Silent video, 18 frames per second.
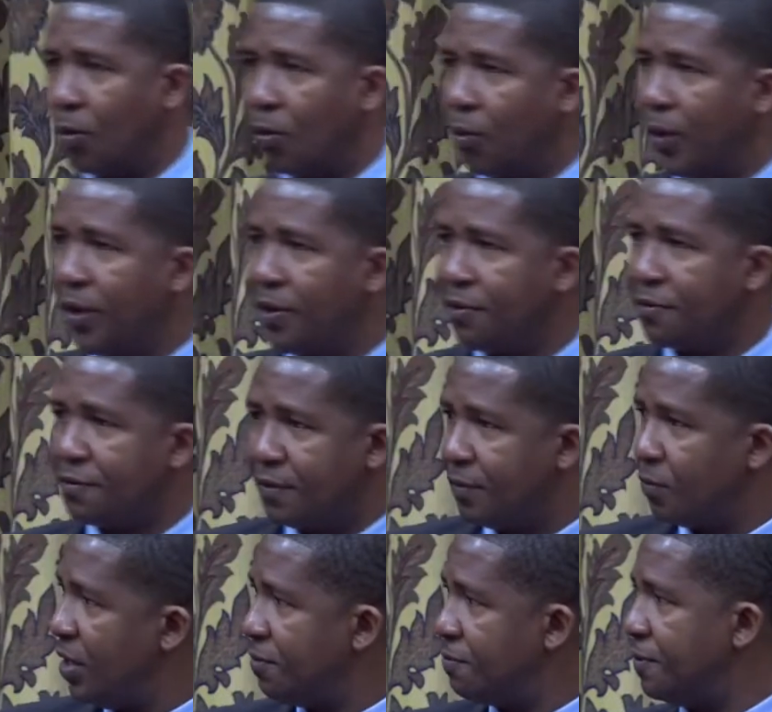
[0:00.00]
We
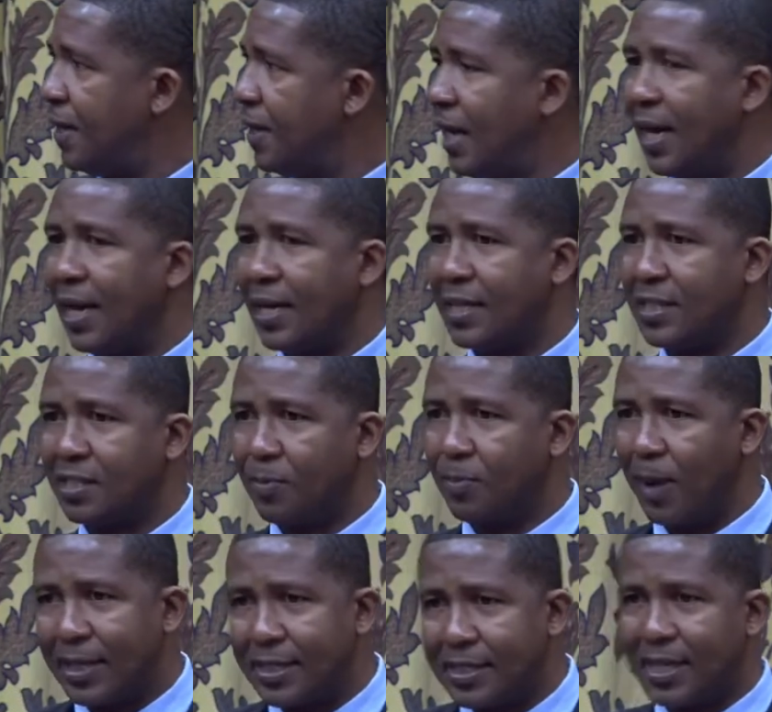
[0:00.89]
feel that
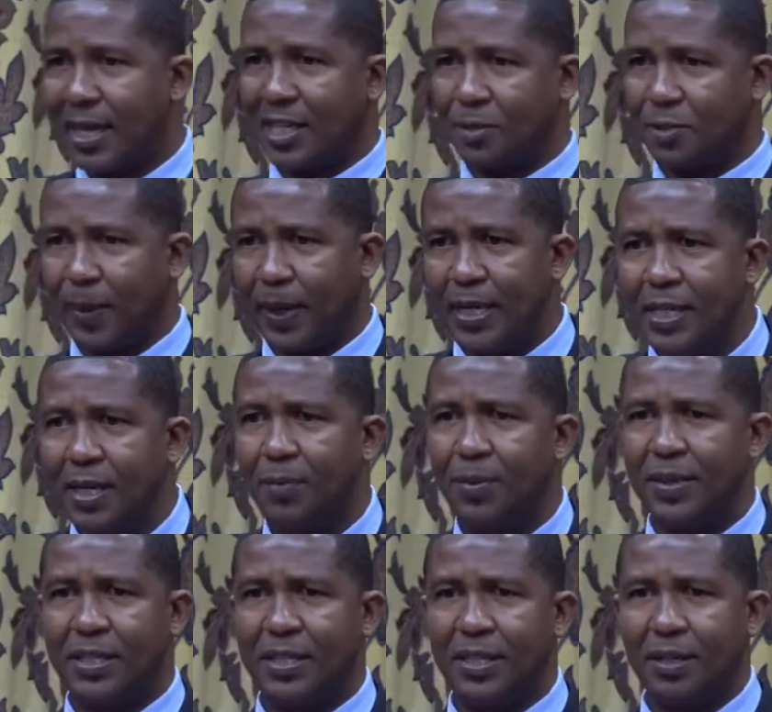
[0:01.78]
SLASPA can deal
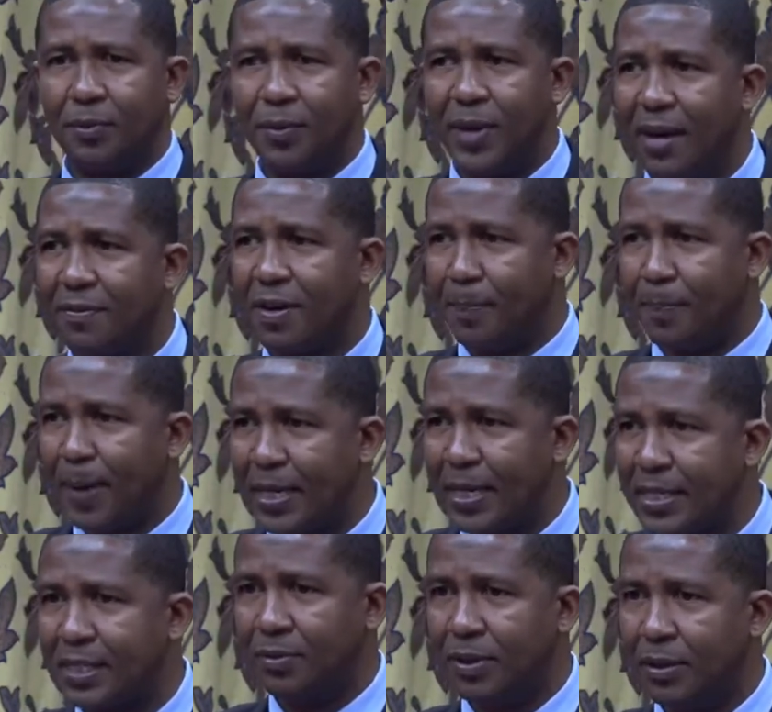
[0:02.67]
with it. We have
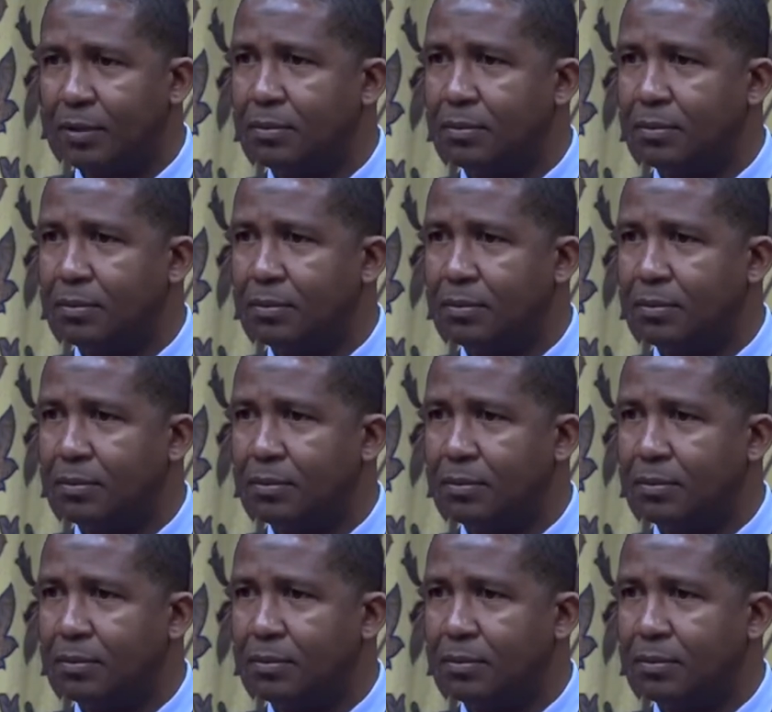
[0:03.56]
capacity.